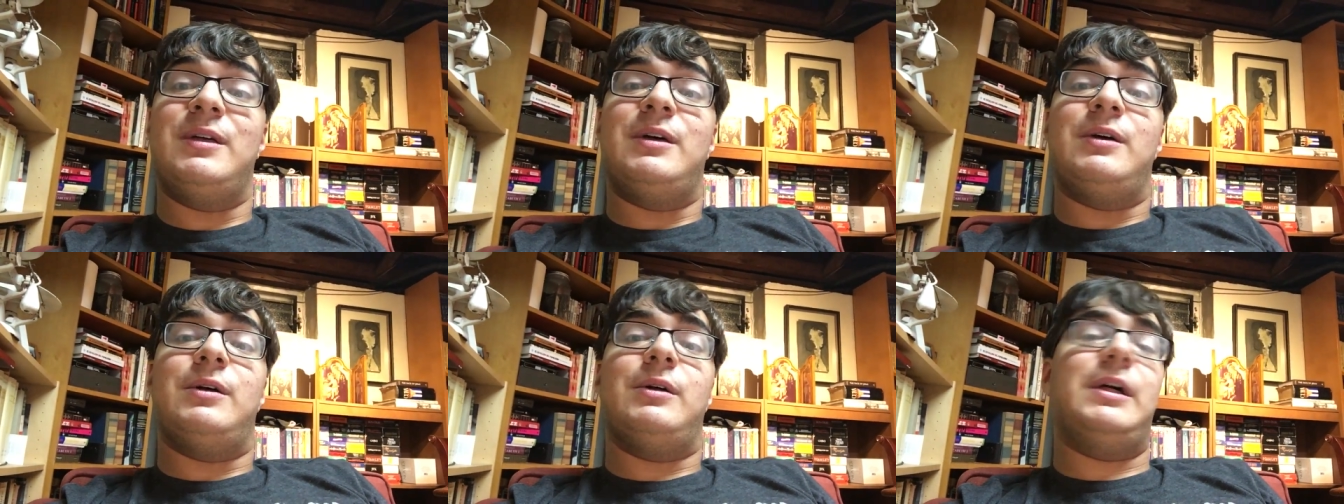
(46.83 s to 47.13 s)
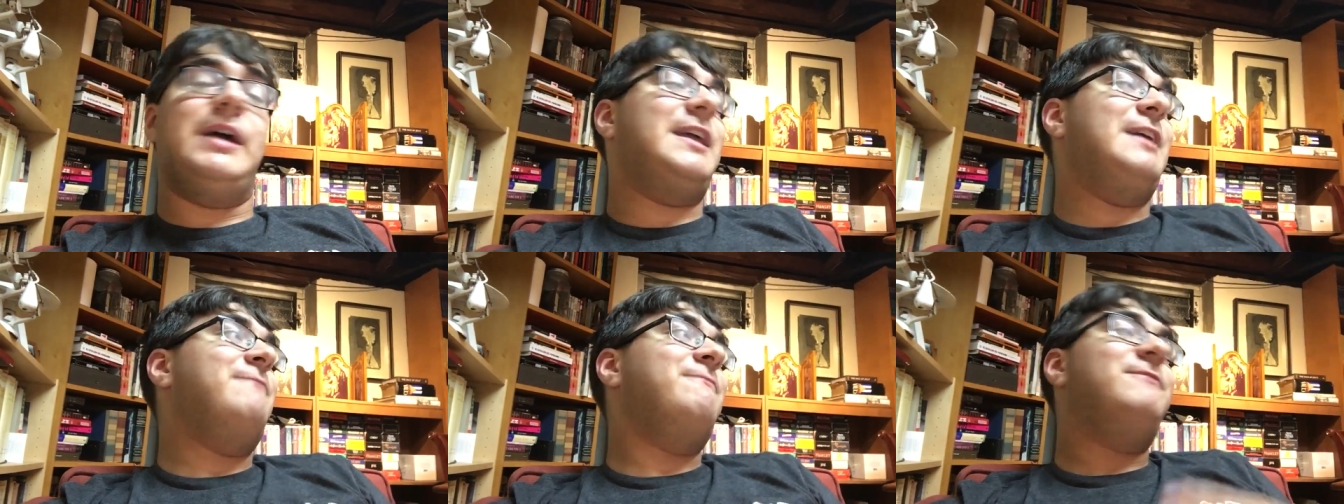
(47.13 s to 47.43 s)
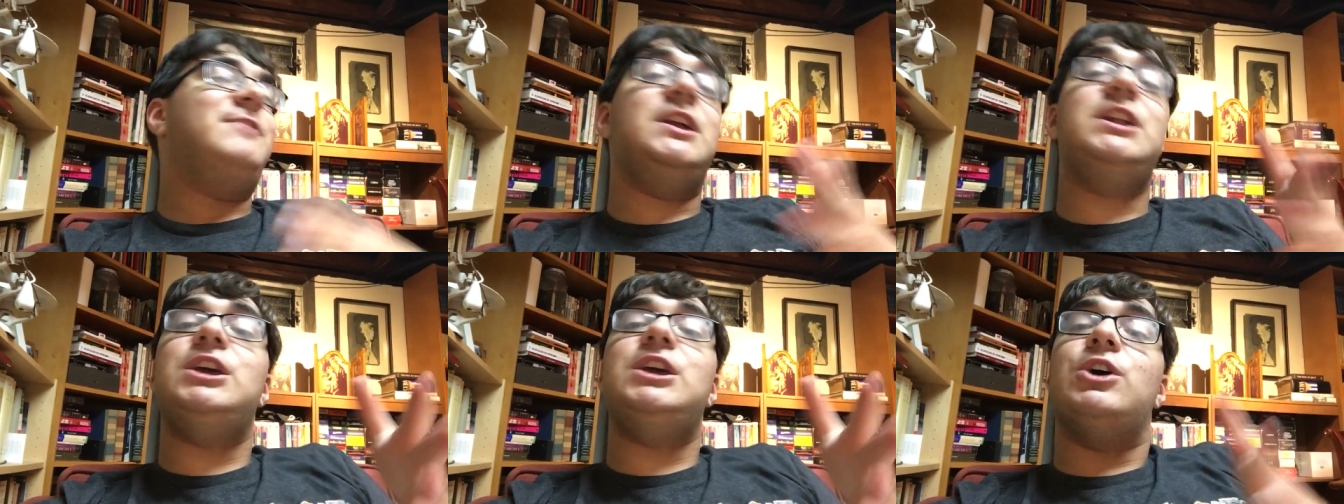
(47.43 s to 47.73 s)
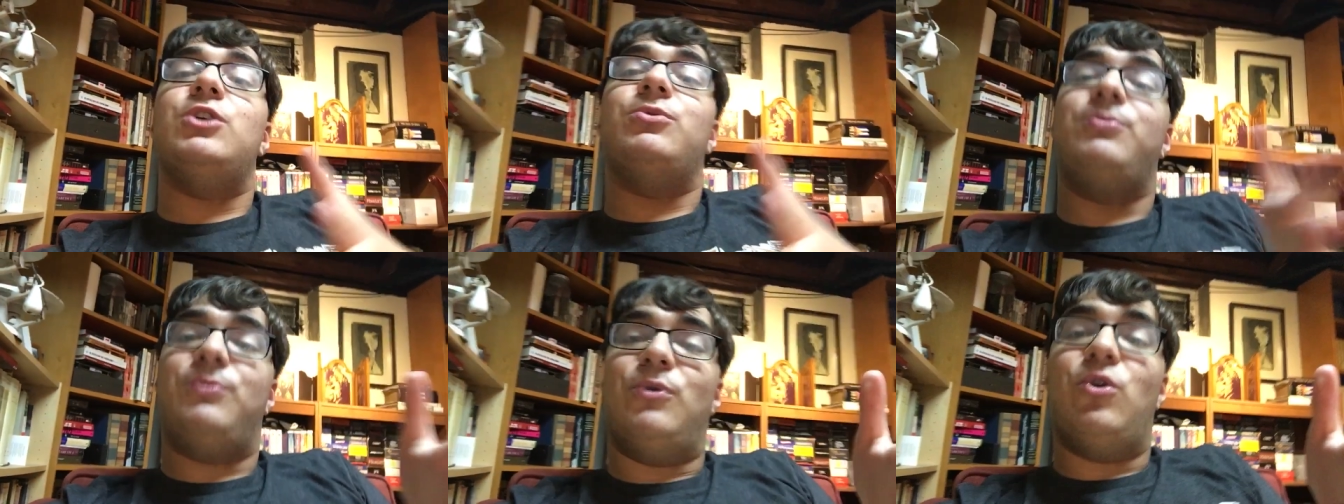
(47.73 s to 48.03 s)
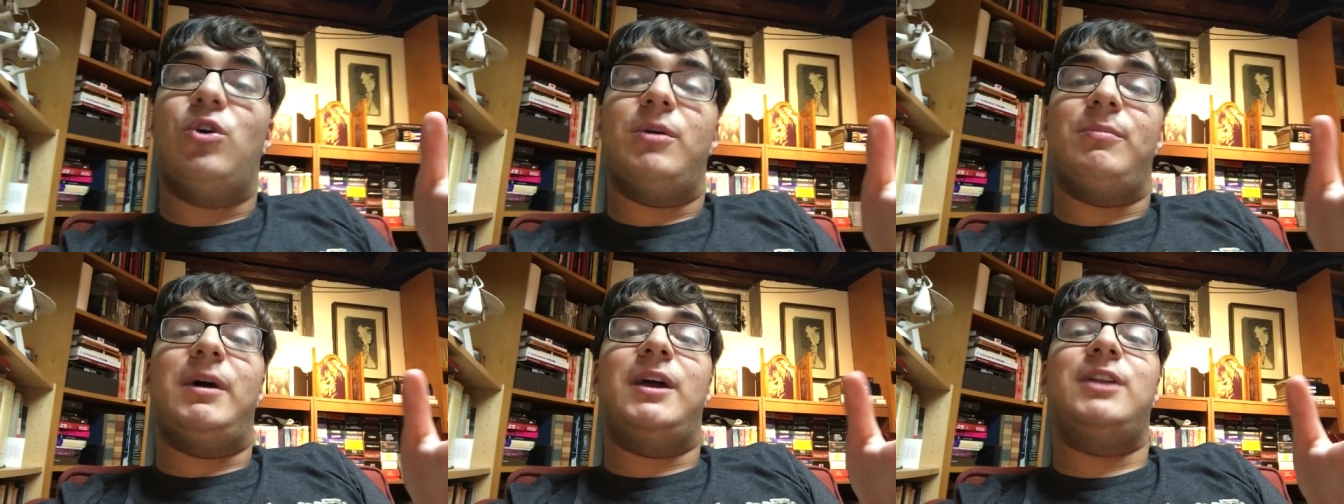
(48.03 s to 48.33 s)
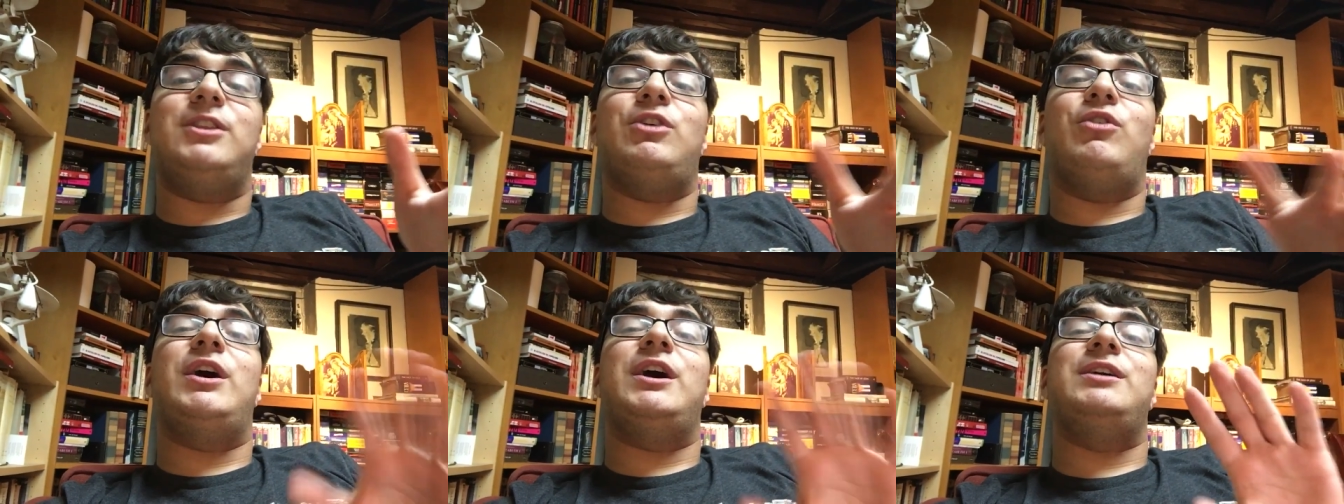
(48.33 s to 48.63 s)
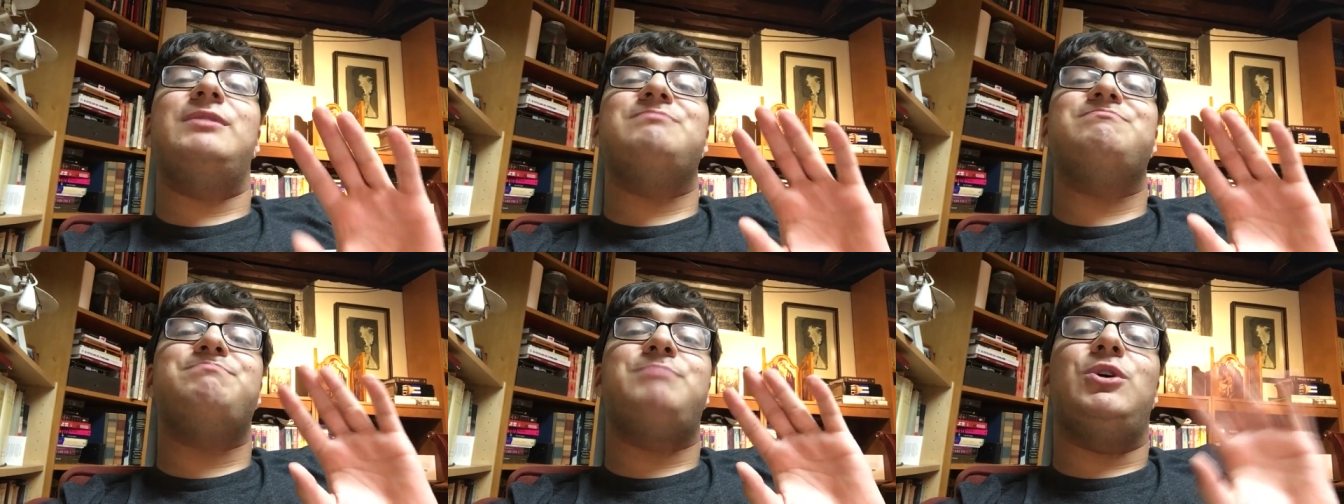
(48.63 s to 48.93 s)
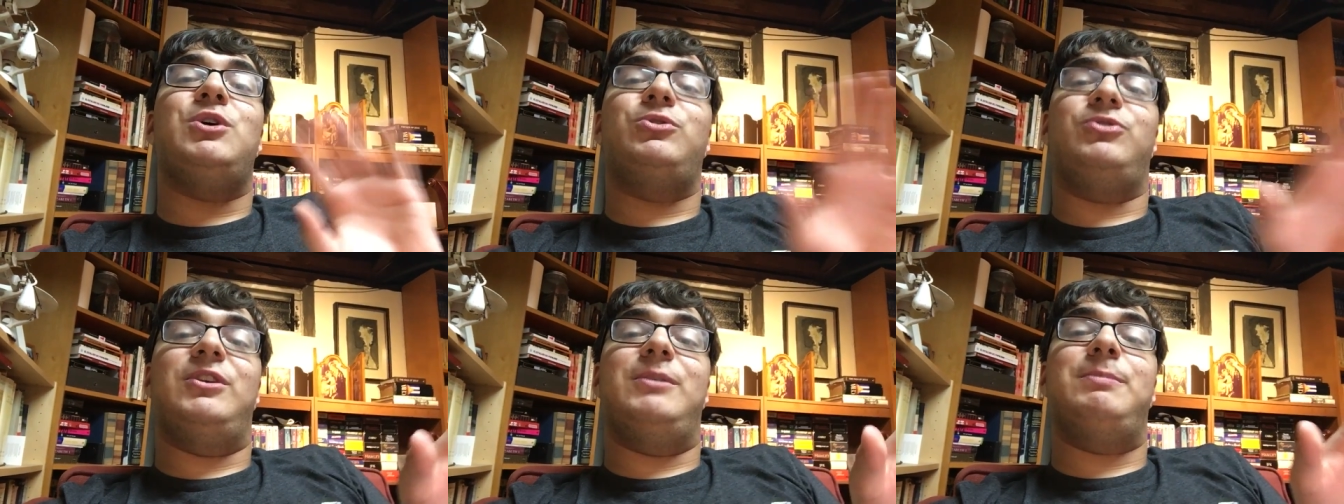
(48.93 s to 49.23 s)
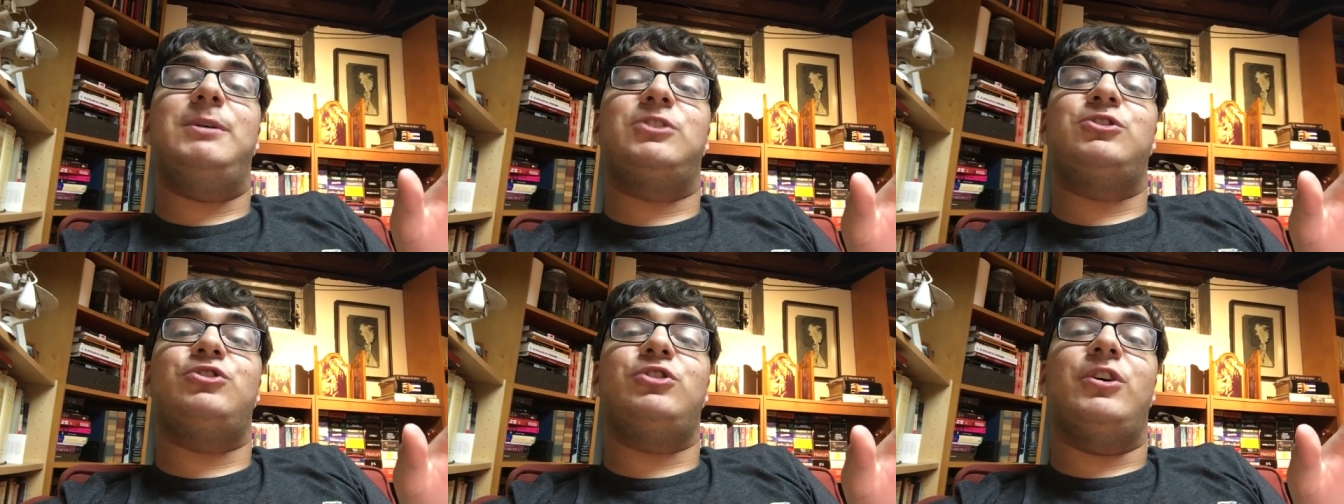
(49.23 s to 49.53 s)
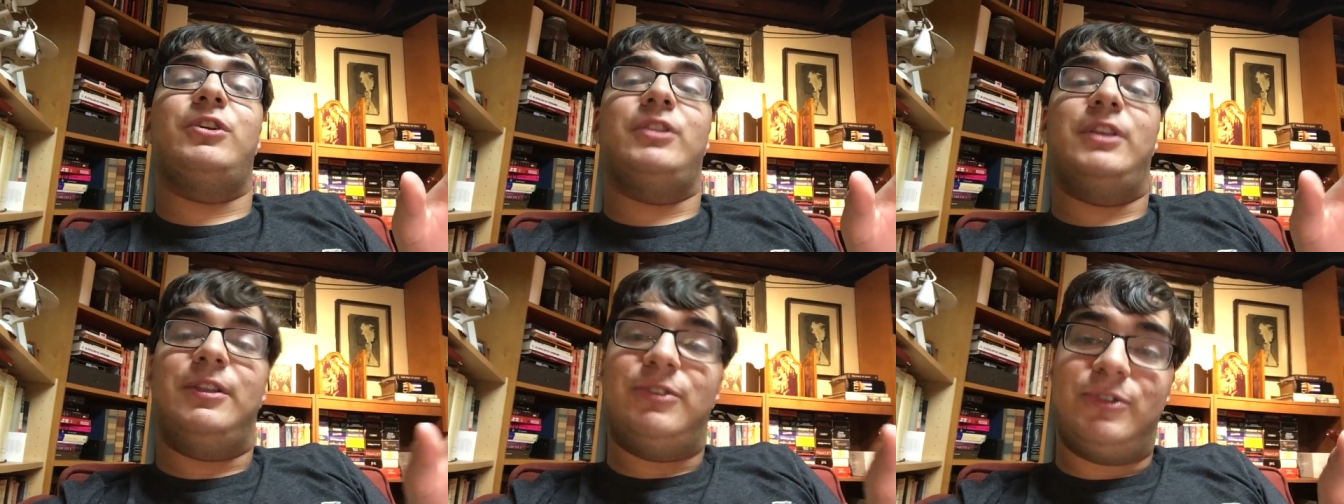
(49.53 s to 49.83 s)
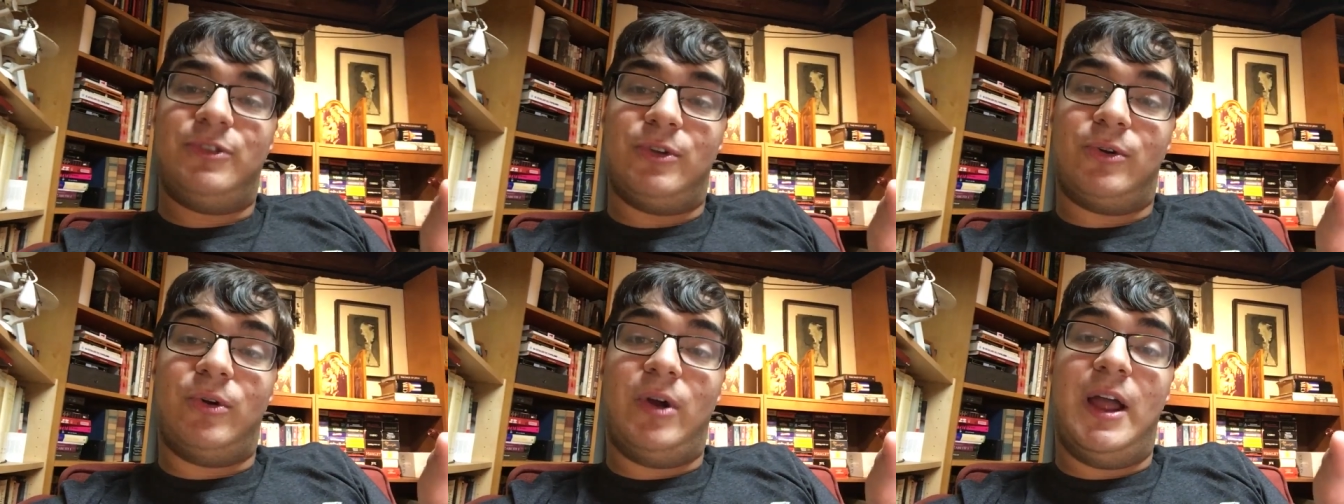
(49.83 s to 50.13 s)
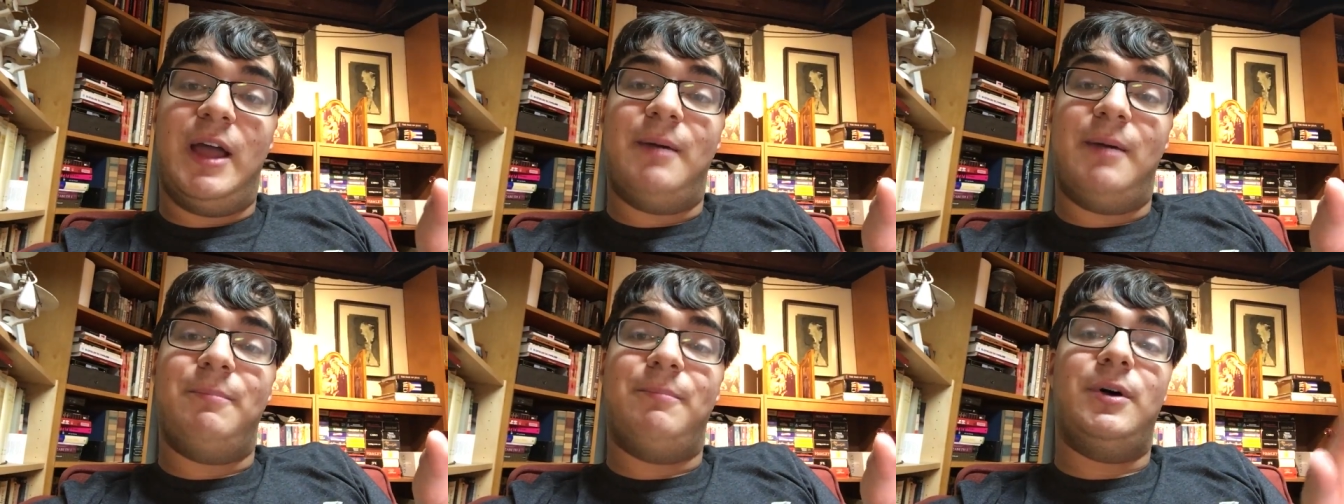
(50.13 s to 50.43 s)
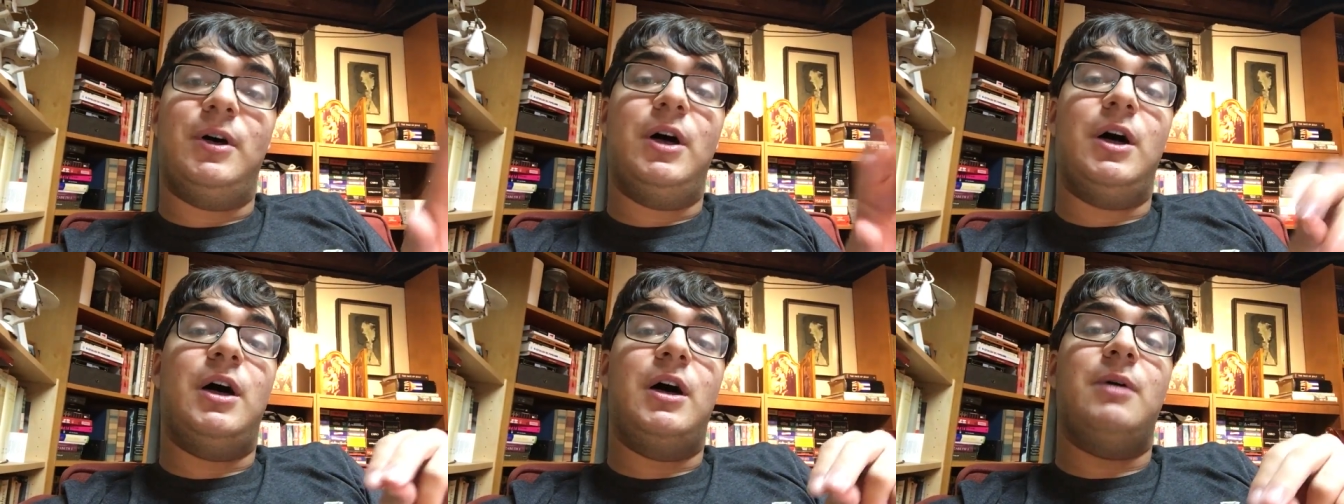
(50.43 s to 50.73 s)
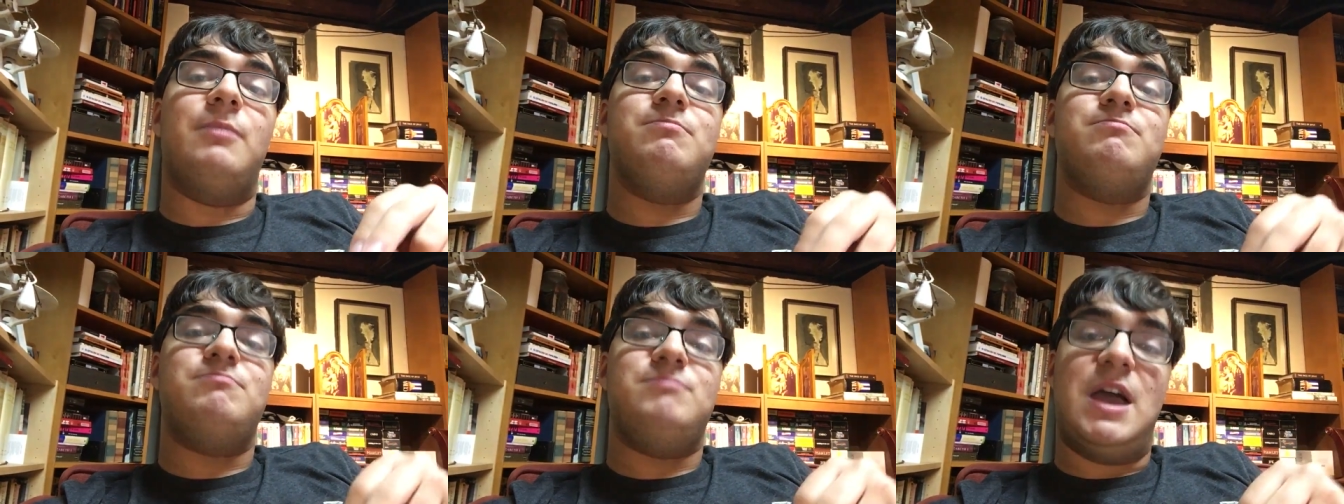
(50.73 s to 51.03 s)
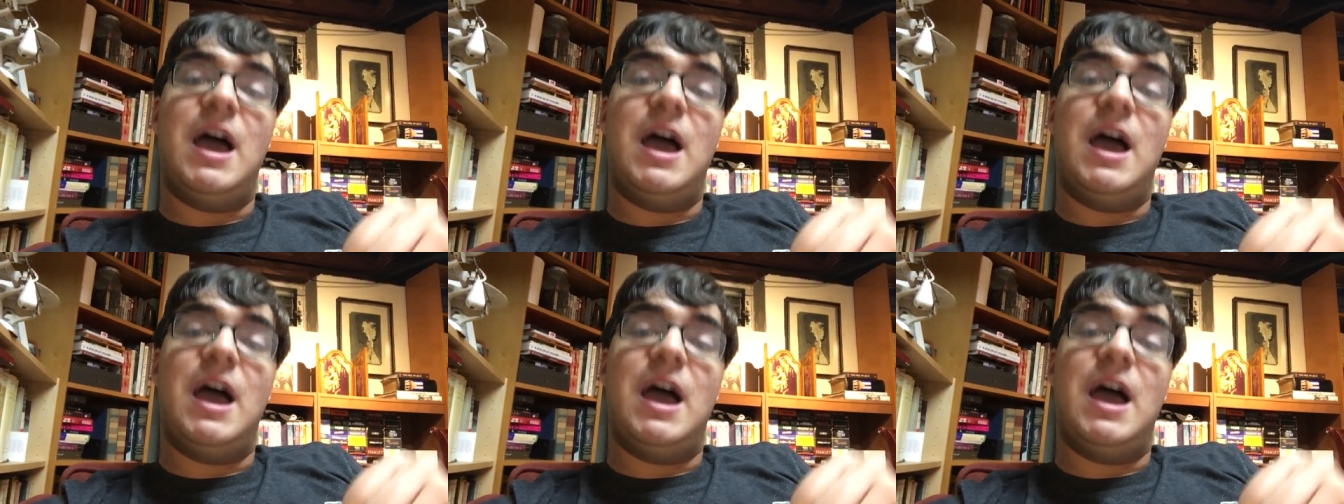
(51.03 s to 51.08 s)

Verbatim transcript: like in video form i know i posted a picture on instagram but um,